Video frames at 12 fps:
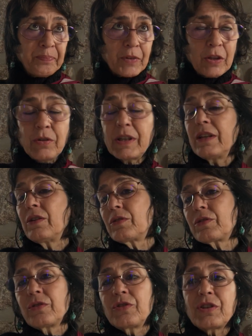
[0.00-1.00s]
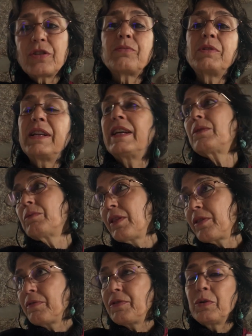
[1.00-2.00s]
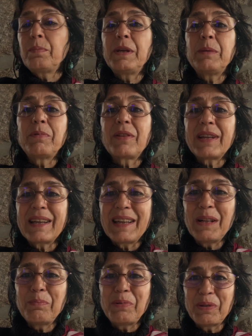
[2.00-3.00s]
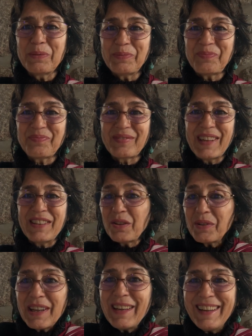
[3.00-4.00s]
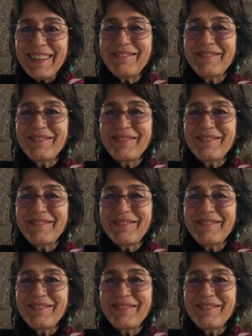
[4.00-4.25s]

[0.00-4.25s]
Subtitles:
you can also just relate with a few people that help you. It's okay.